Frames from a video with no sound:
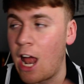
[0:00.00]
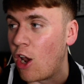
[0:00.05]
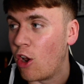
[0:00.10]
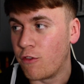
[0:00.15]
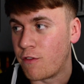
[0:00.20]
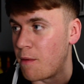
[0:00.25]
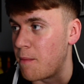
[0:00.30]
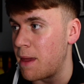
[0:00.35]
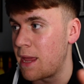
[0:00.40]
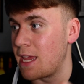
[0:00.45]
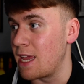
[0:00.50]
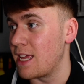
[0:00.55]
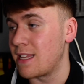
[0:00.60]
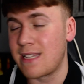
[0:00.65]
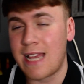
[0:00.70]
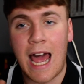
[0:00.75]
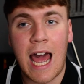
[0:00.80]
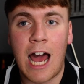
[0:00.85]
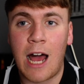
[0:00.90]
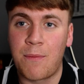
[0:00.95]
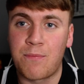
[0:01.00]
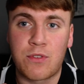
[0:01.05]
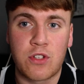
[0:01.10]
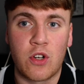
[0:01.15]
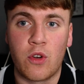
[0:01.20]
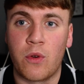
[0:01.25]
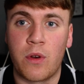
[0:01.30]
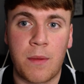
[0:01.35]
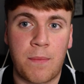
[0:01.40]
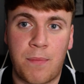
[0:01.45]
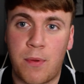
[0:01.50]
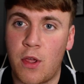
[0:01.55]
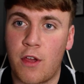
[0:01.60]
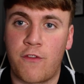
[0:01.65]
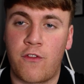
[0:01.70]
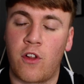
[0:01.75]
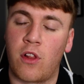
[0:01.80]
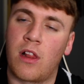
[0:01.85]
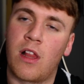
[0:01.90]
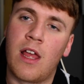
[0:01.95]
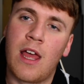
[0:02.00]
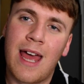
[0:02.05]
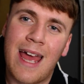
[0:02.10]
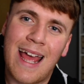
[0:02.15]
I love it mate it's absolutely beautiful